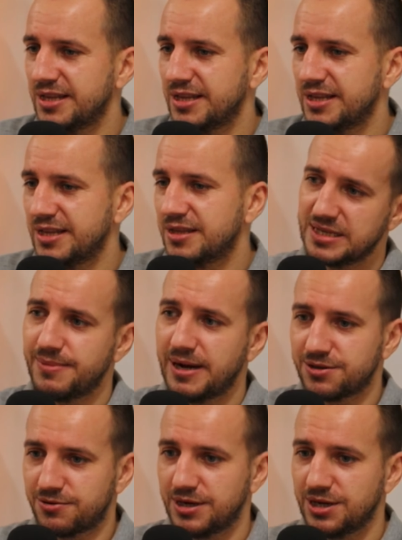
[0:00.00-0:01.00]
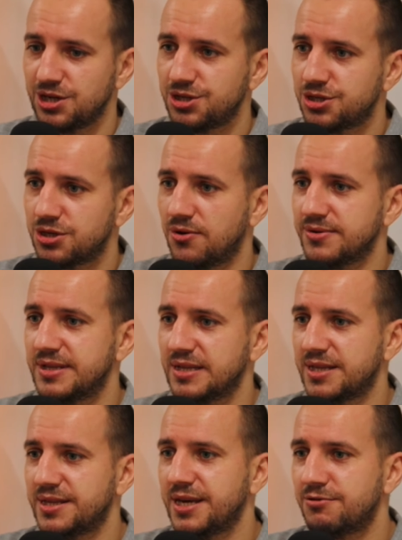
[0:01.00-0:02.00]
Doesn't matter. It shows
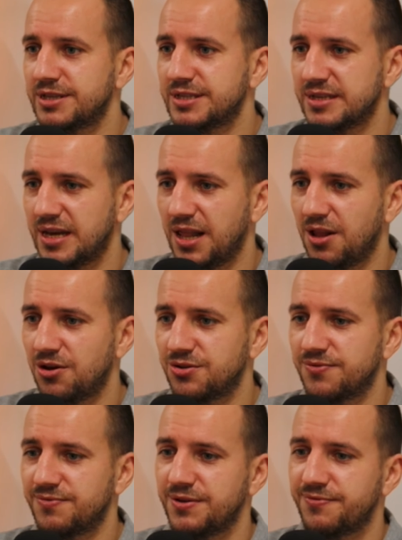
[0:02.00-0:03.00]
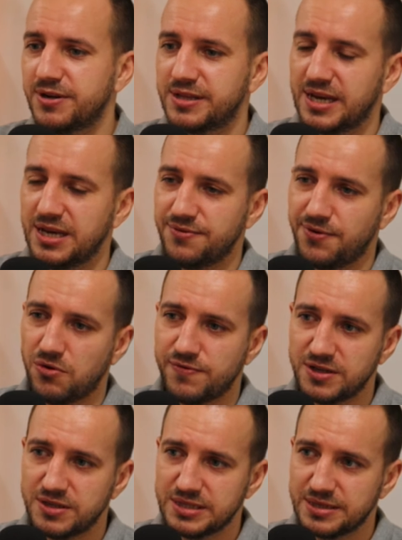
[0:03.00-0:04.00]
that there is a lot of different kind of
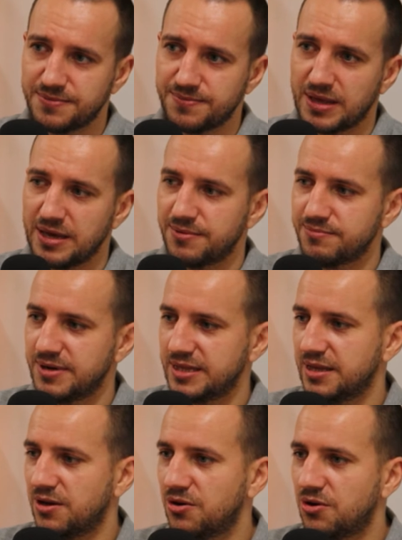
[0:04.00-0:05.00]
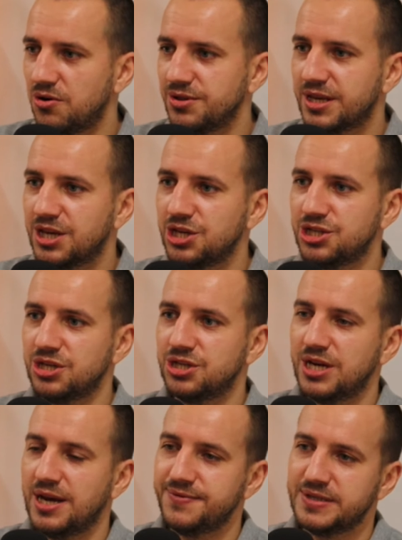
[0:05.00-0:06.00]
ovens, but all the kitchen
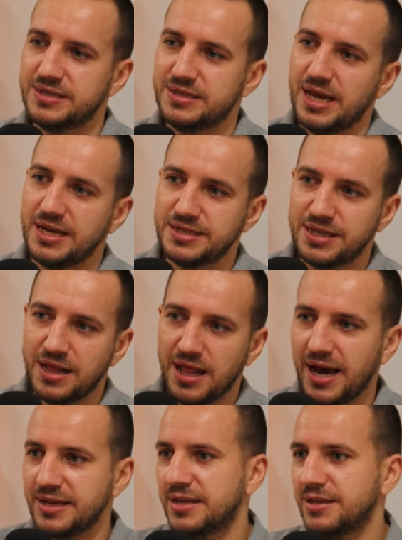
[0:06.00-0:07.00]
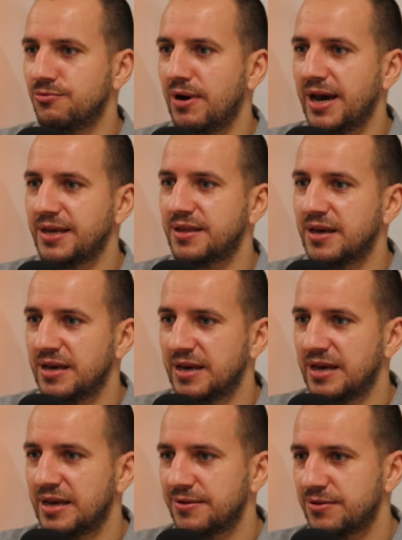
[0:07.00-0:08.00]
chefs stays in line and wait
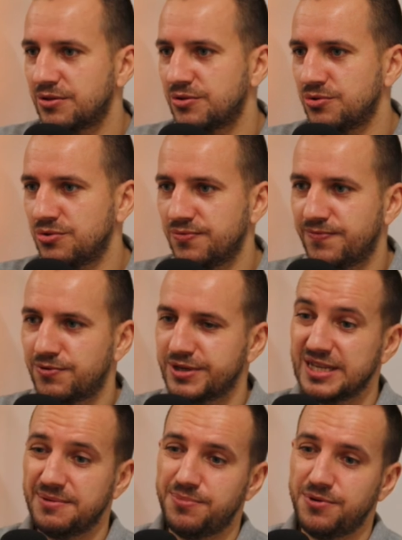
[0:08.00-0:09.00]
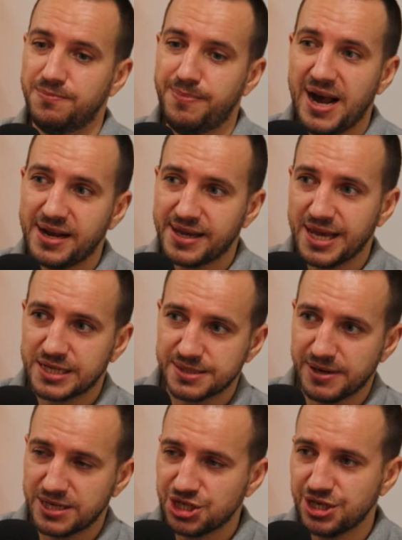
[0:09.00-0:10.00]
to, for example, pancakes
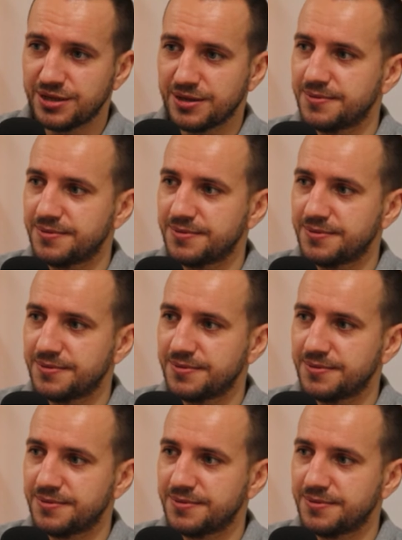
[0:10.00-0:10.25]
machine,